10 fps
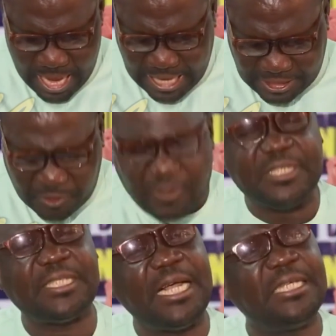As
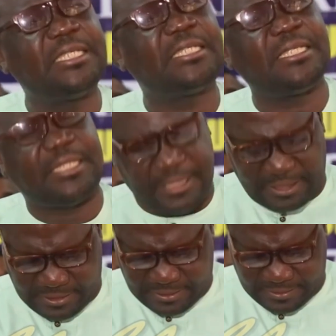concerned
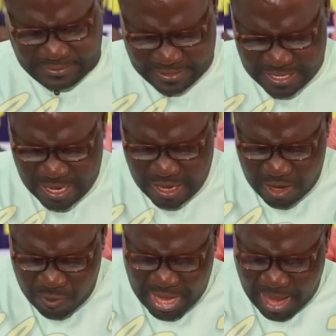citizens,
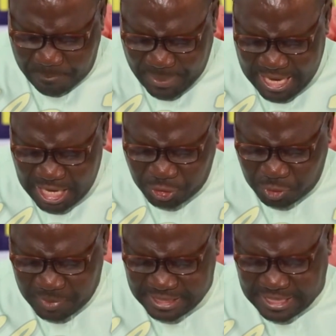we appeal
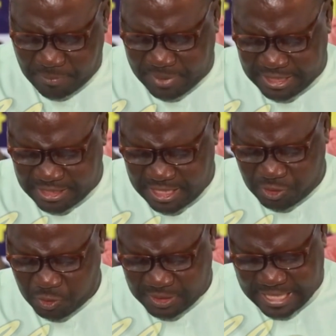to Mr.
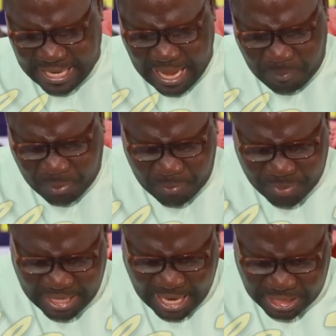President to take
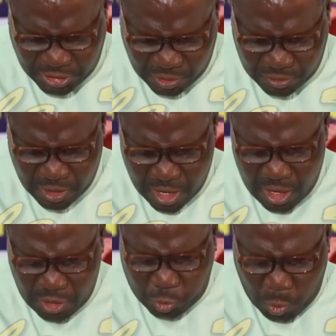appropriate action
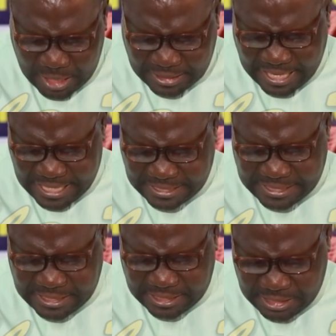to address
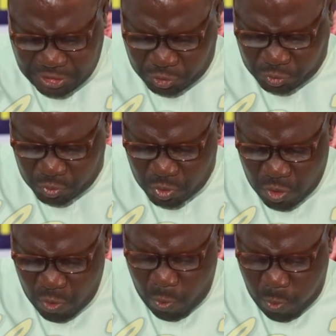this issue,
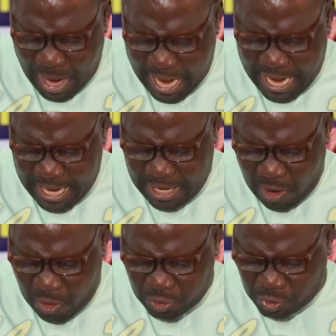while
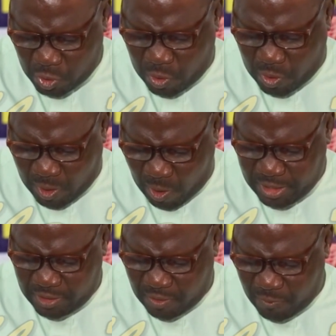also
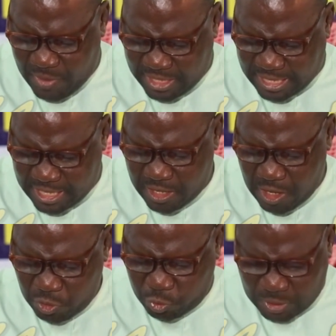calling on Wike
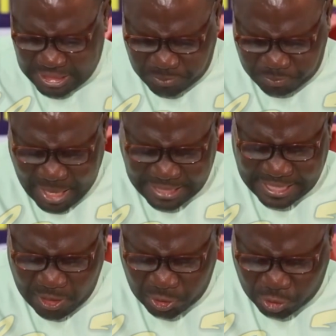to respect
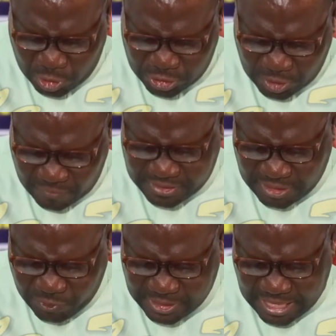the authority of civil